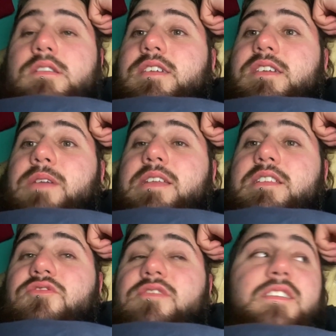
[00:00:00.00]
Yeah, it was quite an
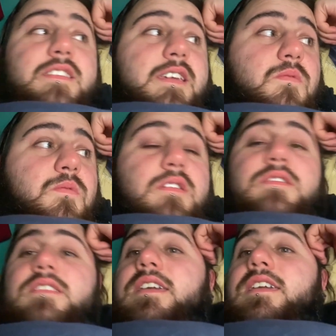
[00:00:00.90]
interesting day at work
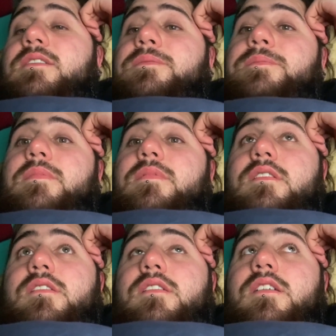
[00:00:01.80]
today.
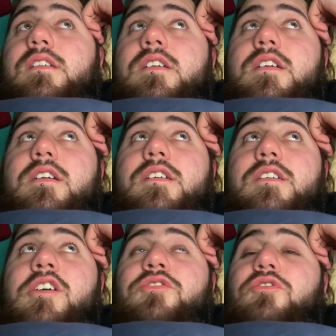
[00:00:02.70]
Got
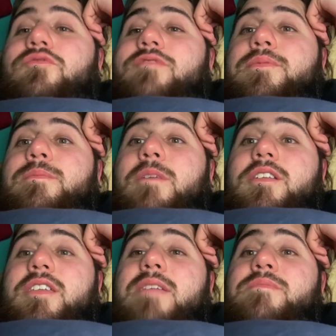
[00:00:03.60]
to unwrap some
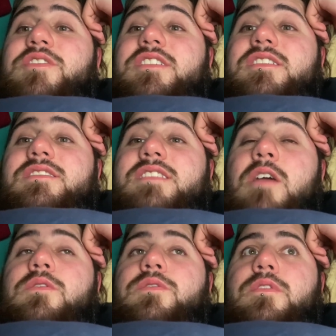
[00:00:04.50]
arcade machines. That
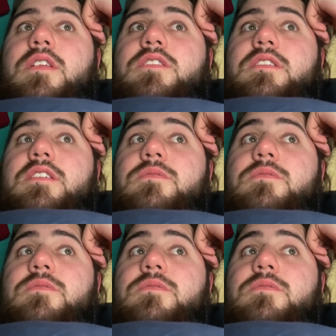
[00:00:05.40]
was fun, actually.